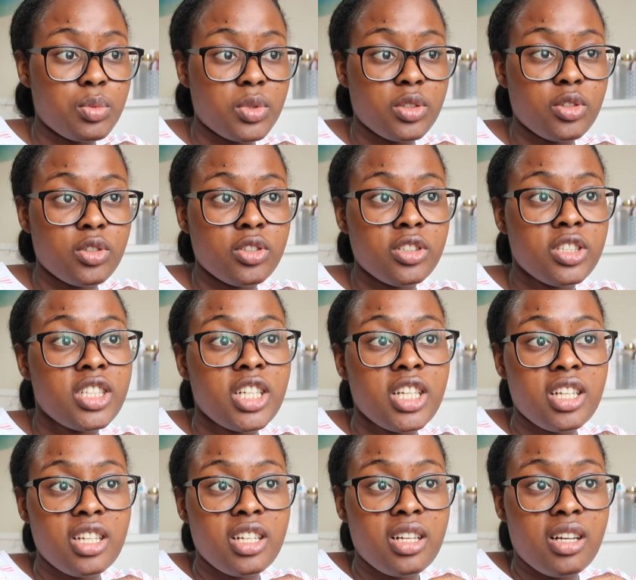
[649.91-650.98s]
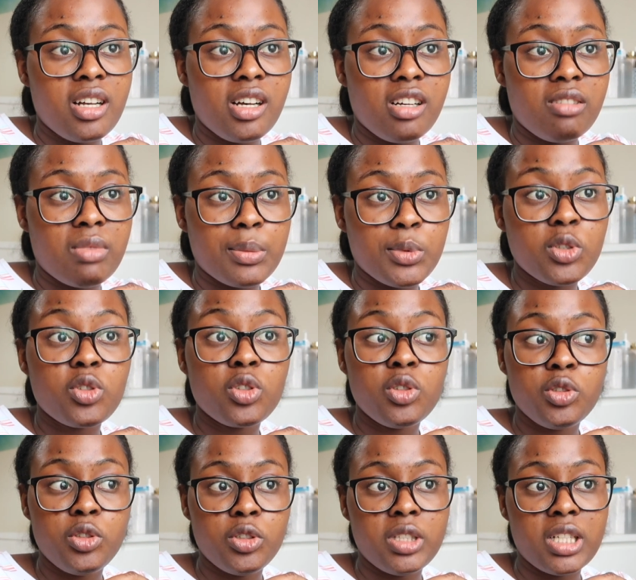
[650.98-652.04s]
been good. I'm just
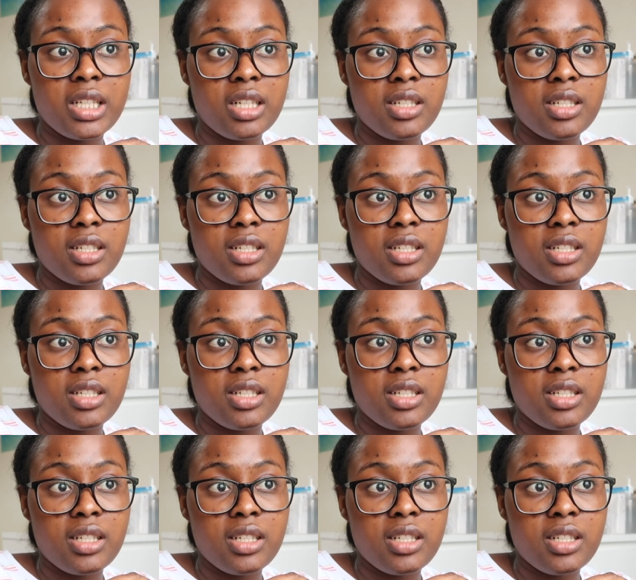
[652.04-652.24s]
gonna do that.